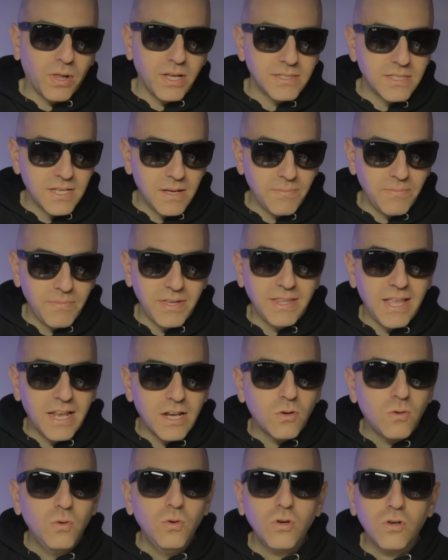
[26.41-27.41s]
Plus something
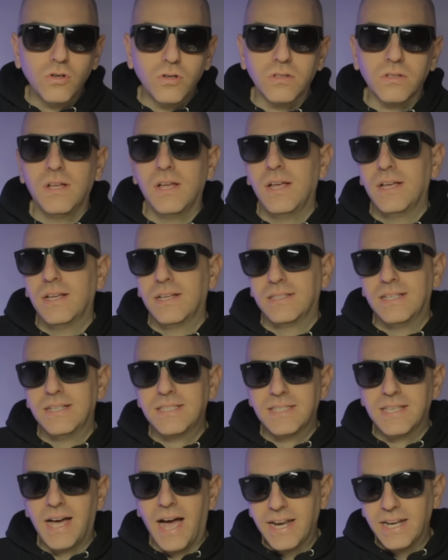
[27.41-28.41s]
that Google
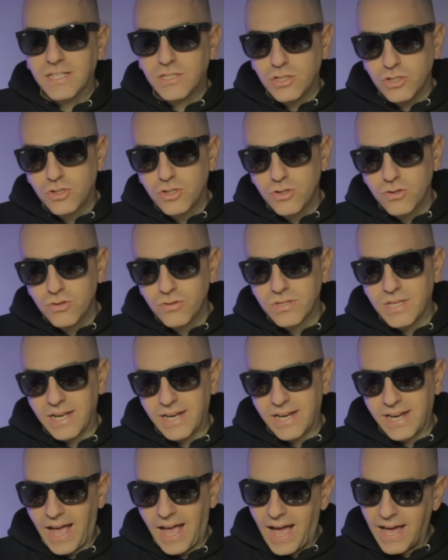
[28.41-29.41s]
decided to do
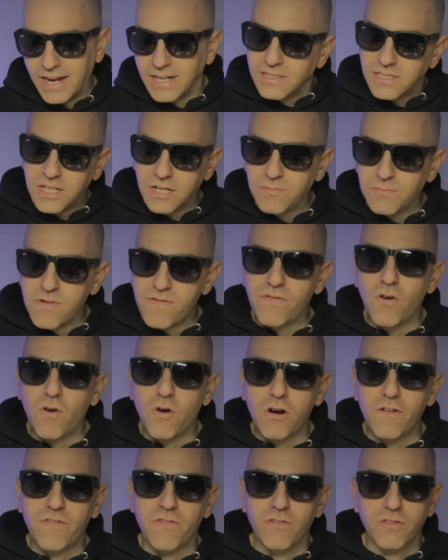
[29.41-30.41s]
that it hadn't done
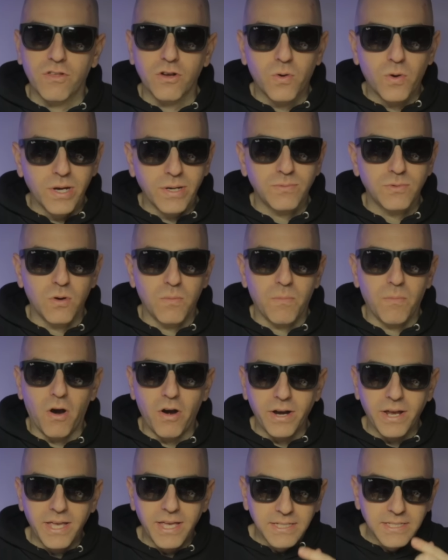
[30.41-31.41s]
before for the crypto
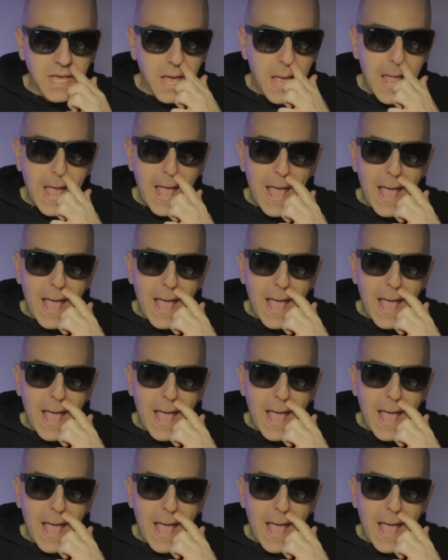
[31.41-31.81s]
market.